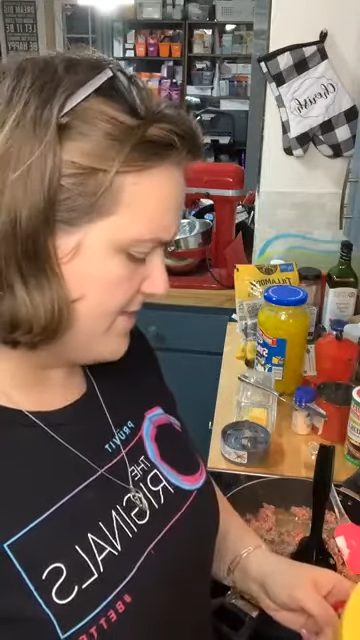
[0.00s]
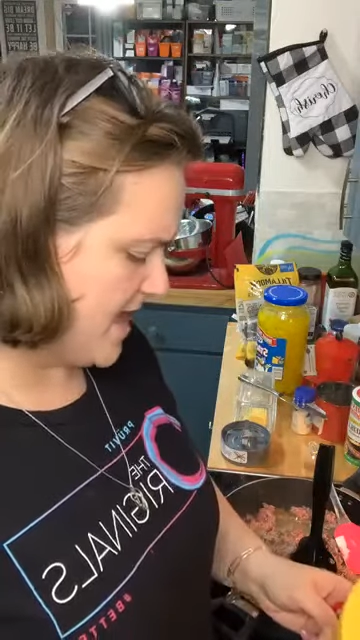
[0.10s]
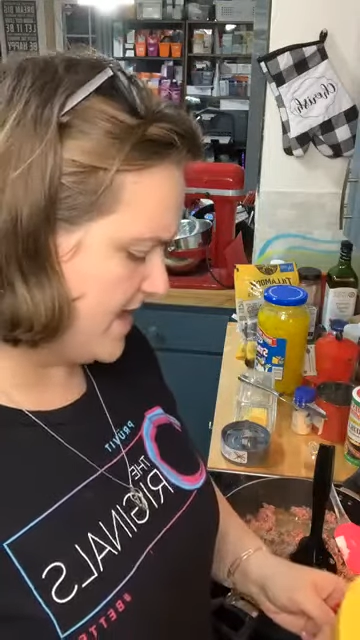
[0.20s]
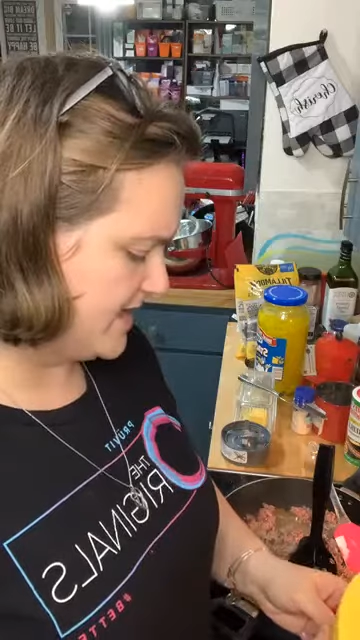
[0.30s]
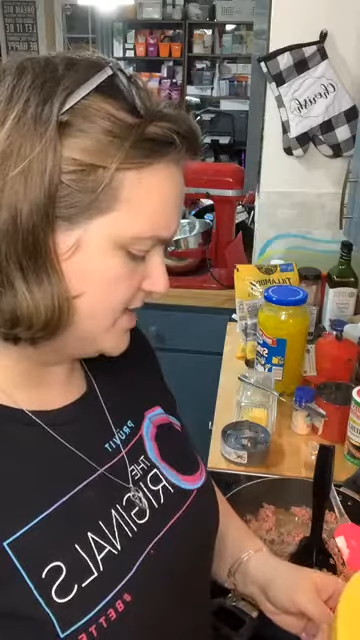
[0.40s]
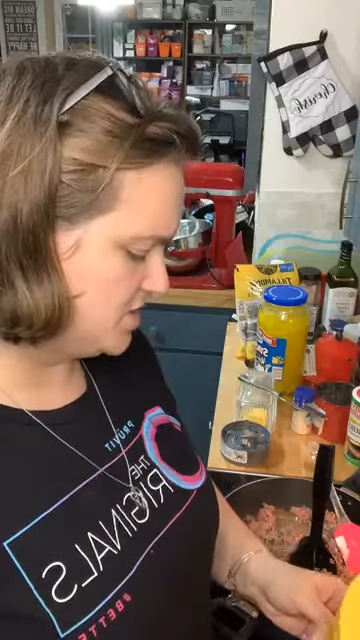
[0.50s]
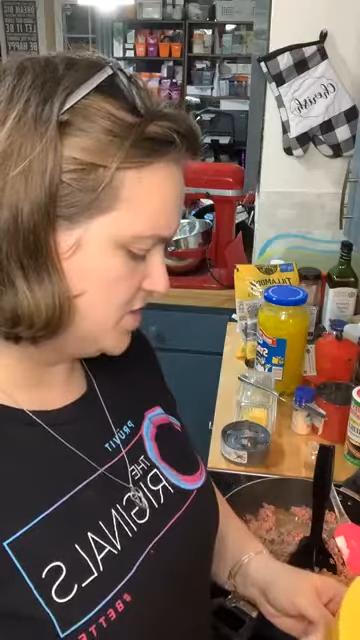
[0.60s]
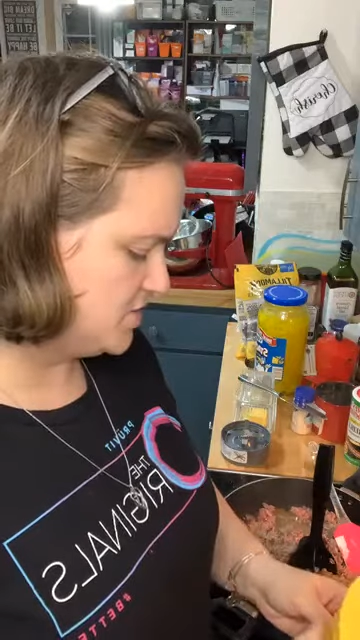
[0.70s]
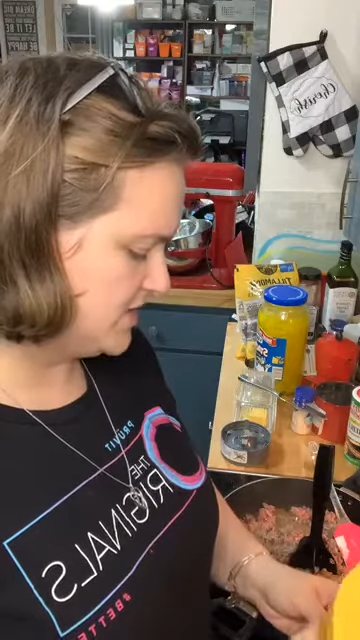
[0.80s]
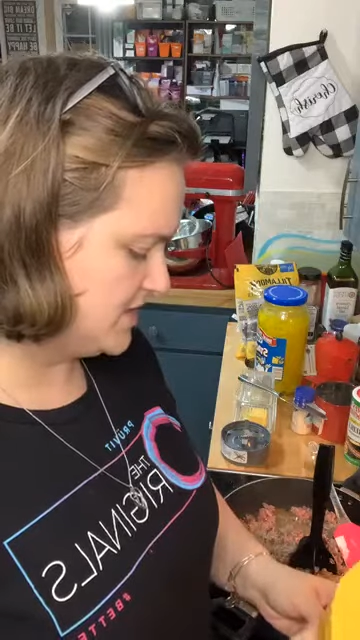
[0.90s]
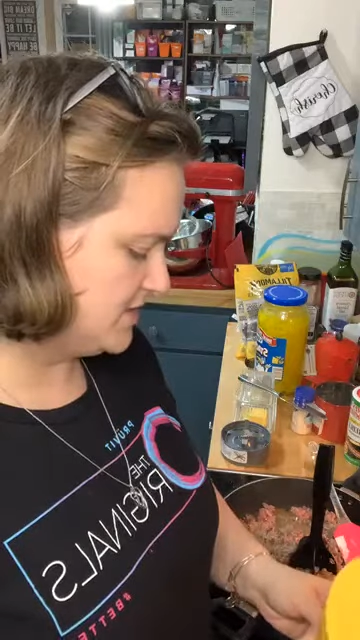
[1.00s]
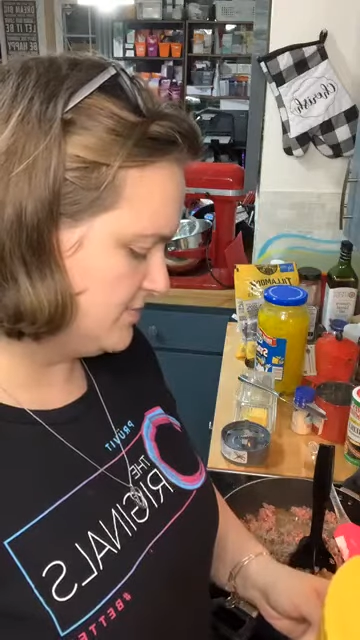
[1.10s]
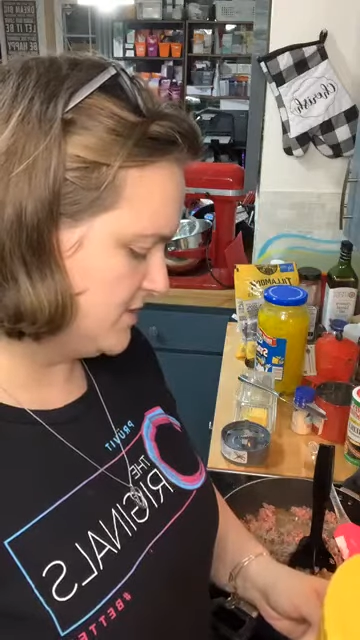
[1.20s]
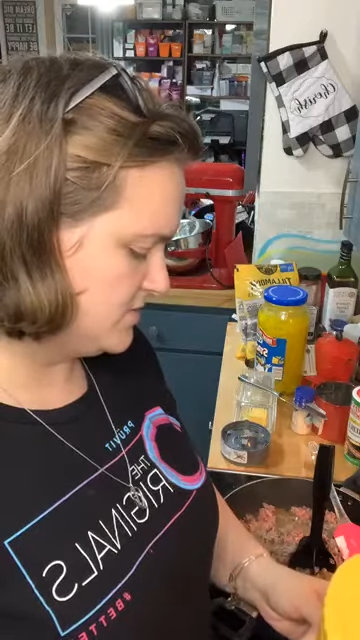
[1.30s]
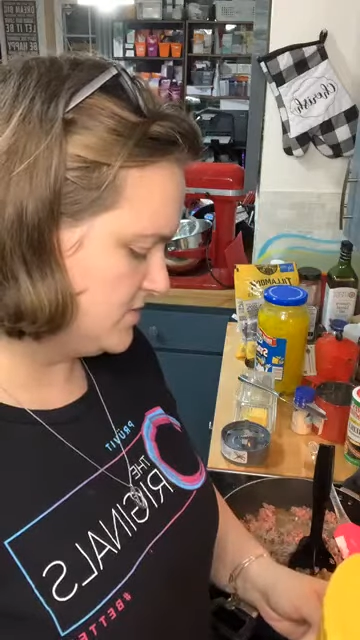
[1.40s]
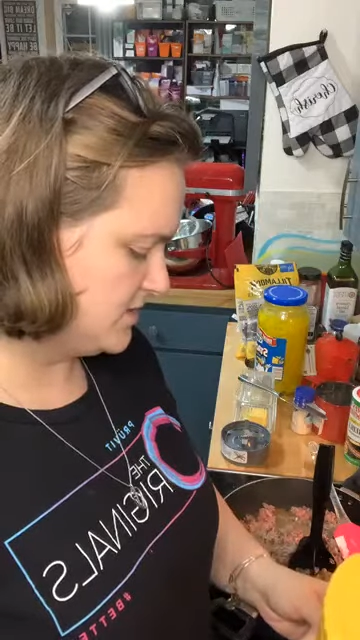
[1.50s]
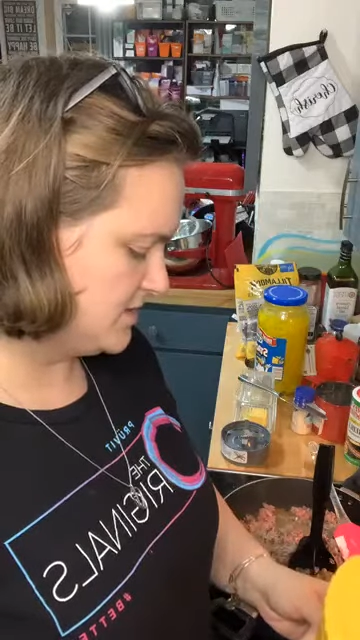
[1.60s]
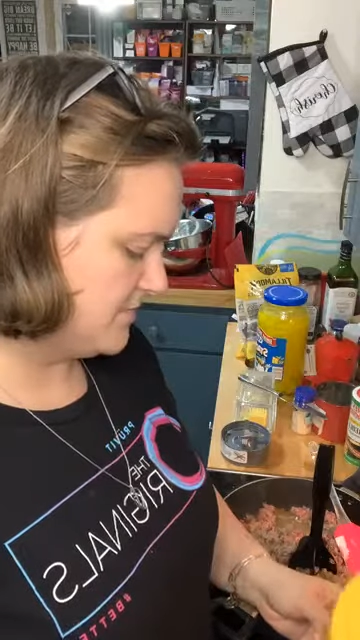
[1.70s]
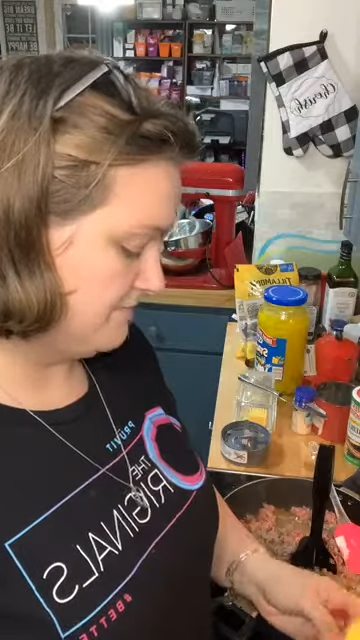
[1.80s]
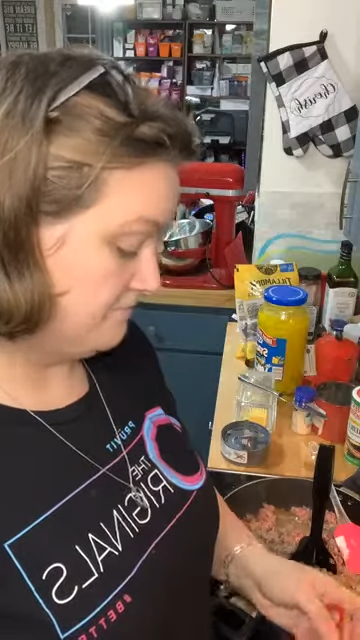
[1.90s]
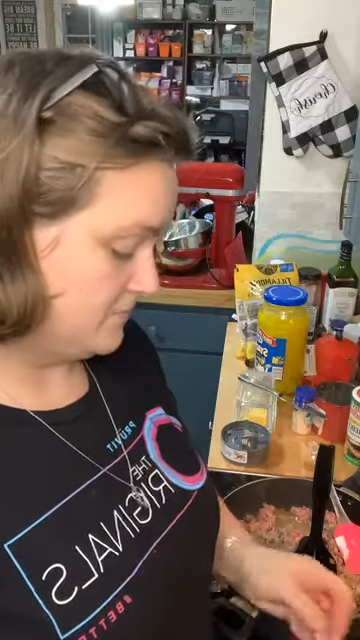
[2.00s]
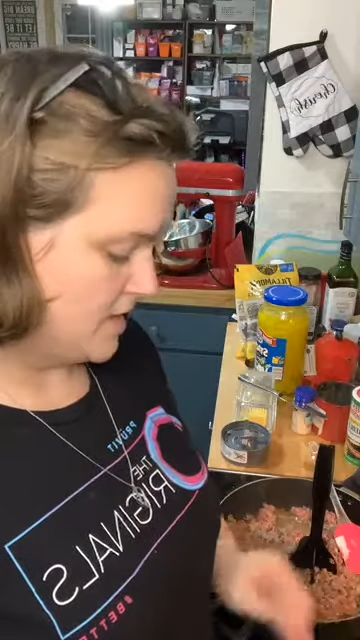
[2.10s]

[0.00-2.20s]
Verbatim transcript: I'm adding two teaspoons